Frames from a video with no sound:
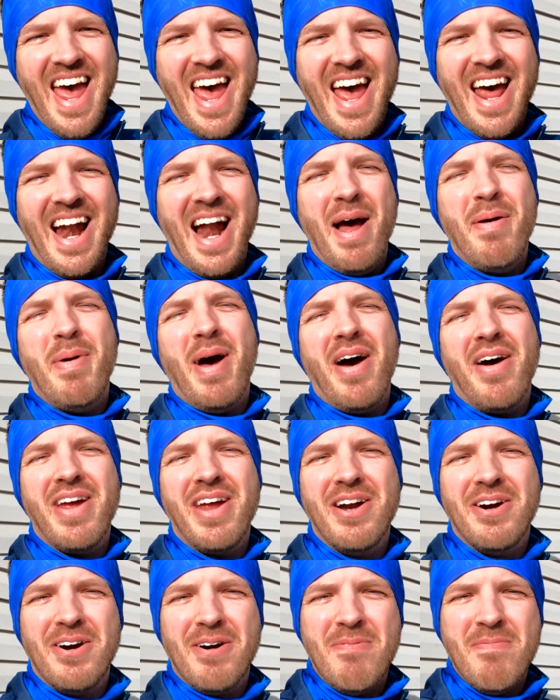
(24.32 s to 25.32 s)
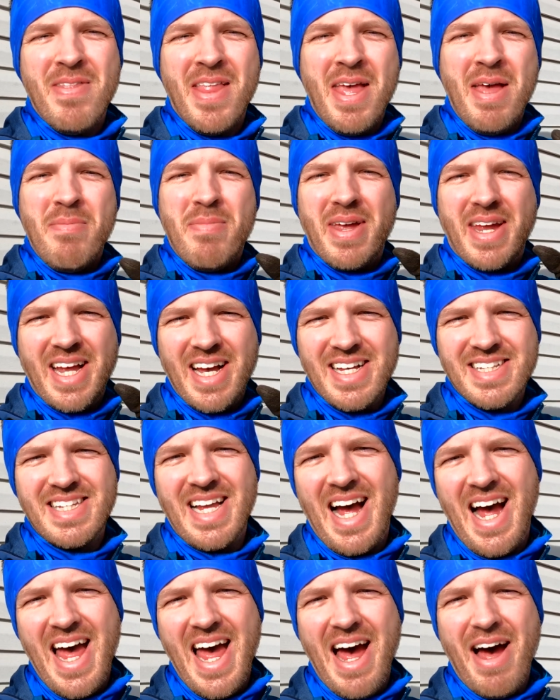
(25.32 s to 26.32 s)
And I'm out here because
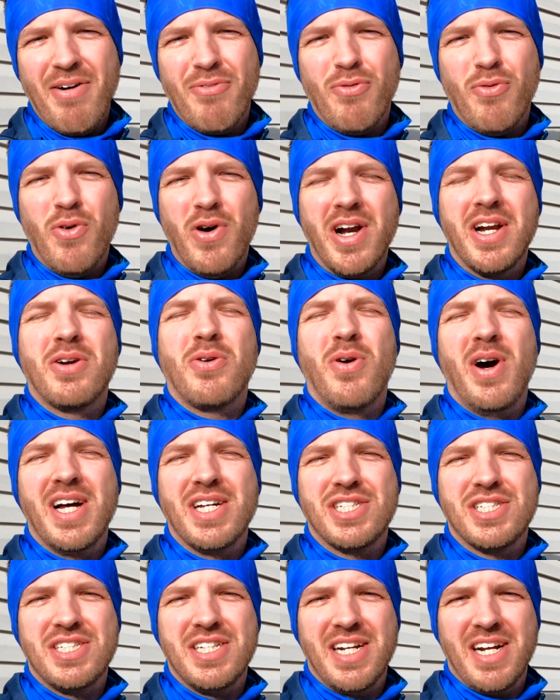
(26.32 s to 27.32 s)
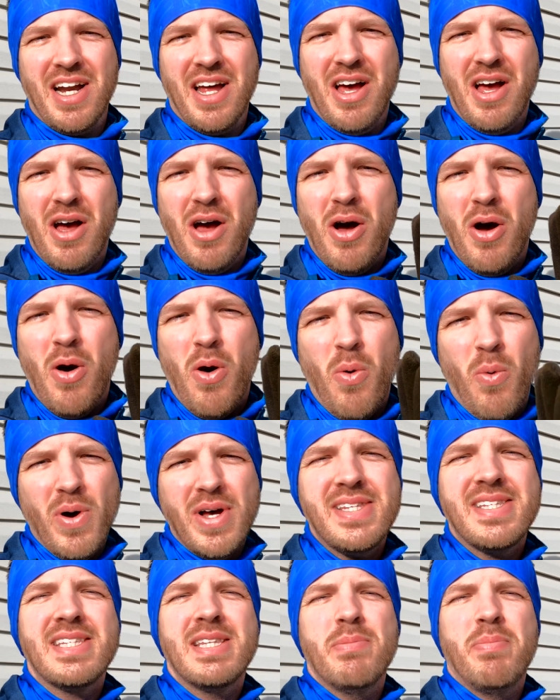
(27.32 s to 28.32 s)
I have one question.
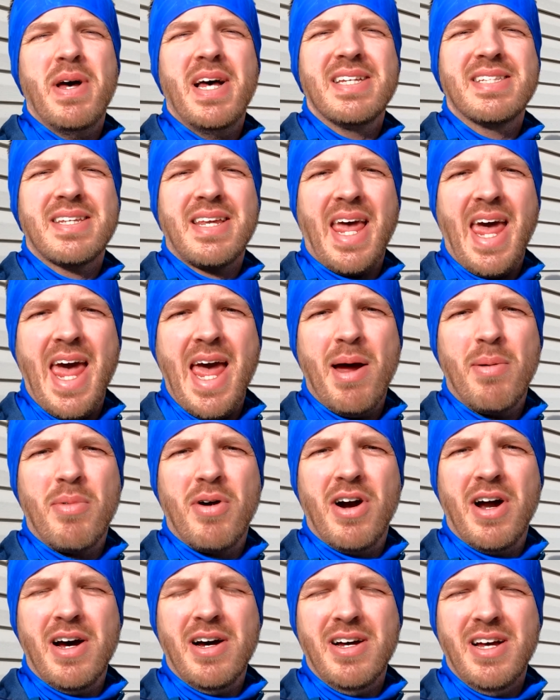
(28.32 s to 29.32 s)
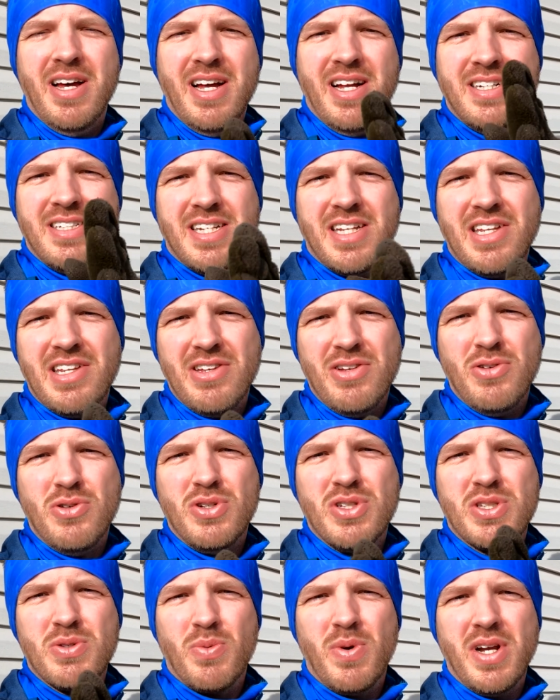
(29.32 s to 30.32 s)
What's the best camera to
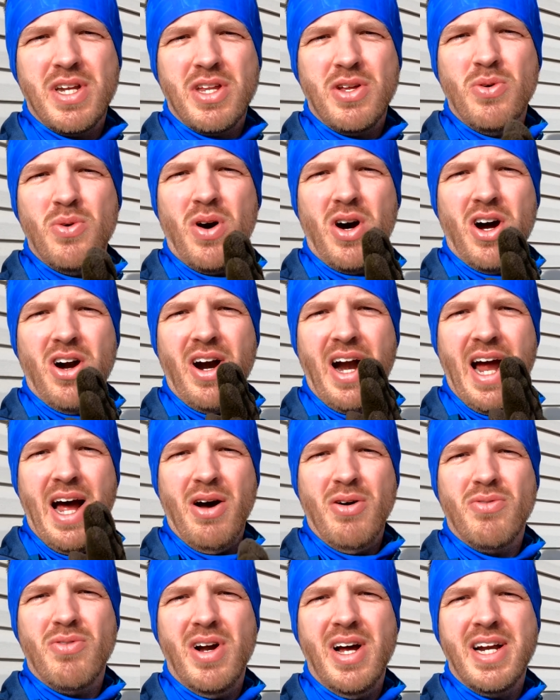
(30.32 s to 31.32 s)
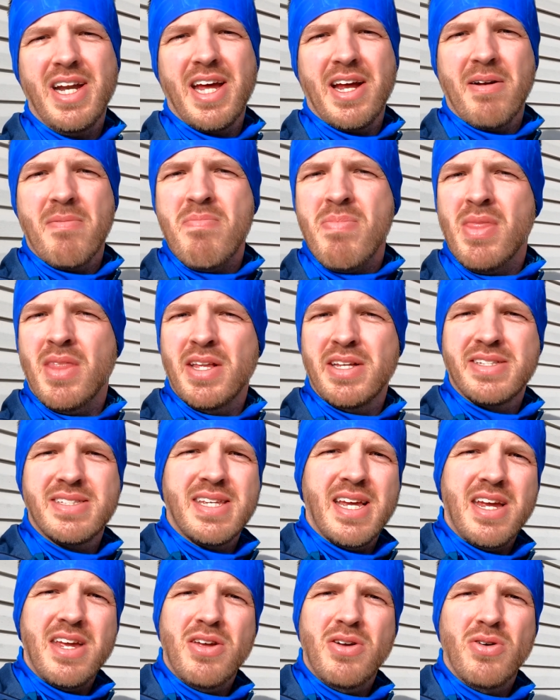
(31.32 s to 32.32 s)
use when you are out running? Let's
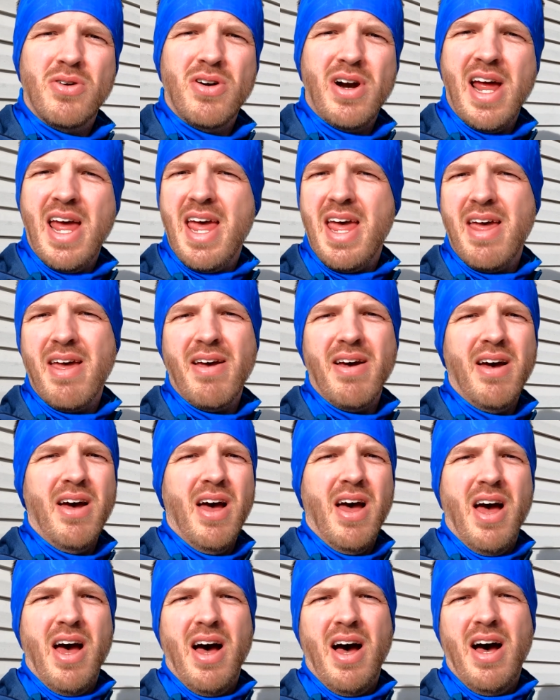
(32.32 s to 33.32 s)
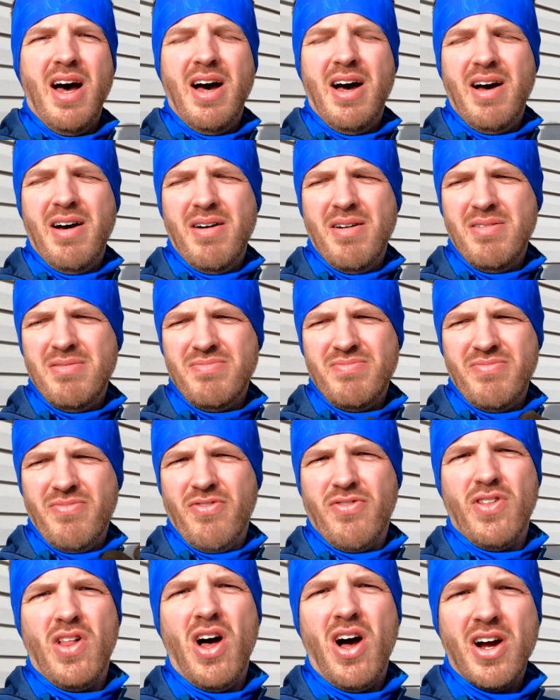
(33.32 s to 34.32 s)
say you're a
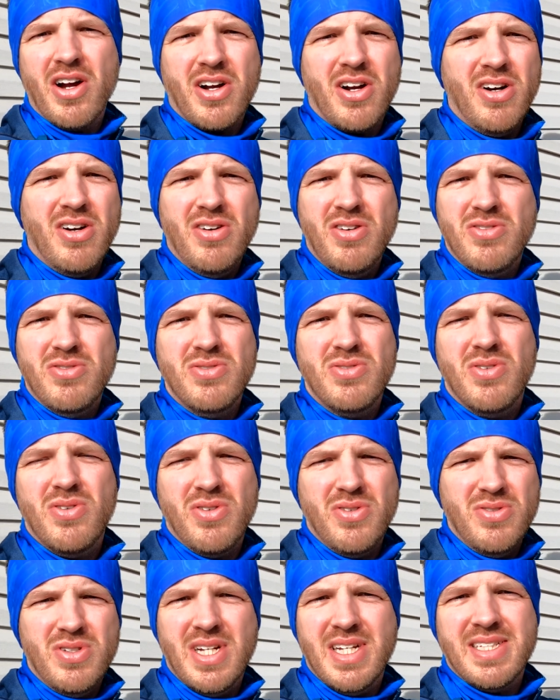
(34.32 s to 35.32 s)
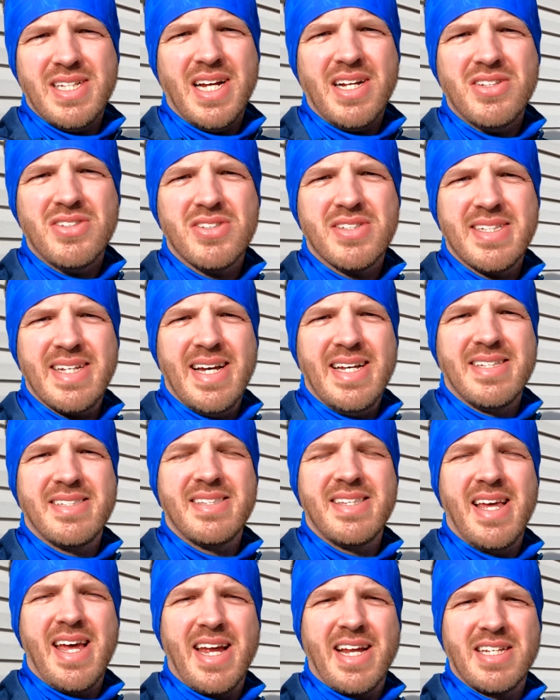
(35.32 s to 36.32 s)
vlogger who does exercise
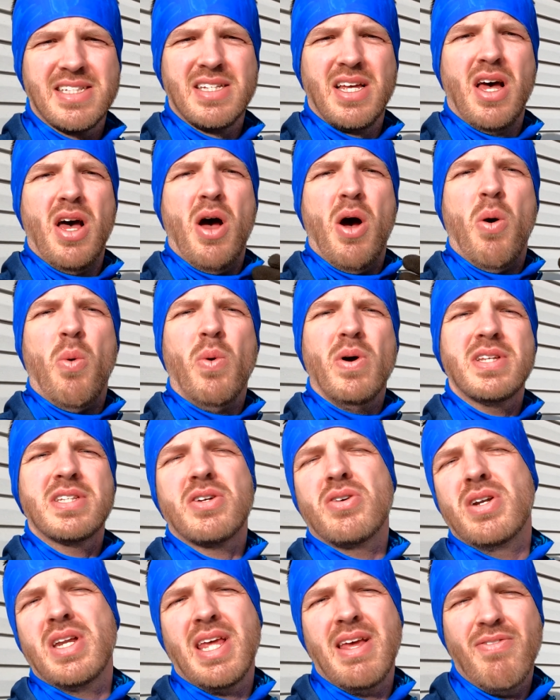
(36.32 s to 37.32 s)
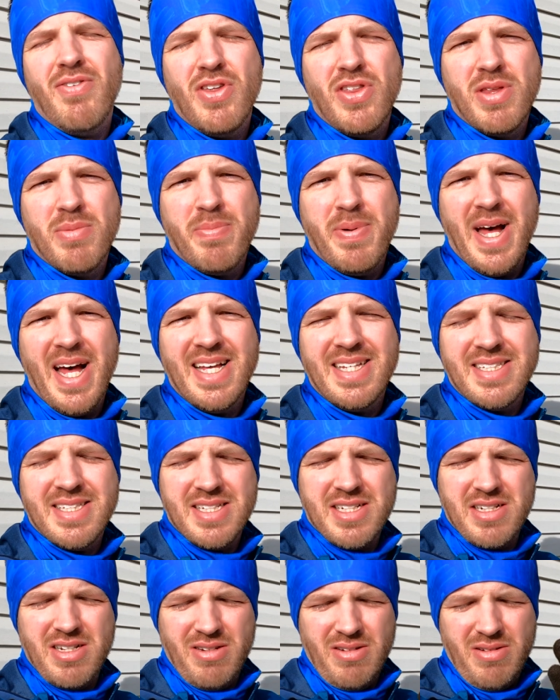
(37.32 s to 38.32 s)
things. What's going to give you the
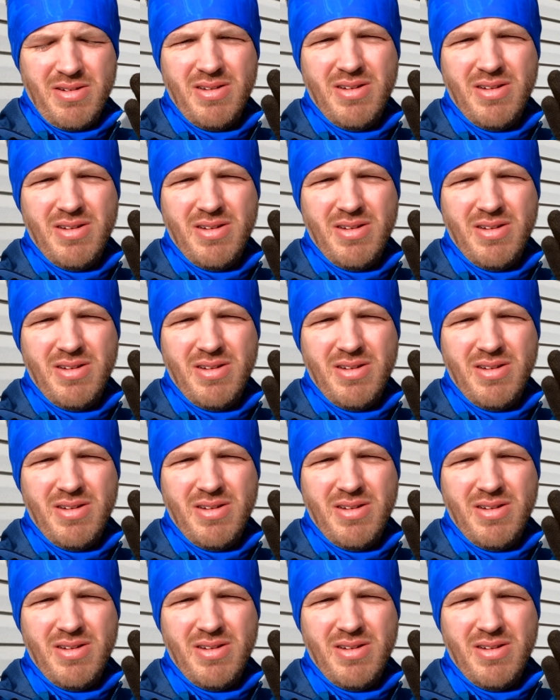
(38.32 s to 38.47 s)
best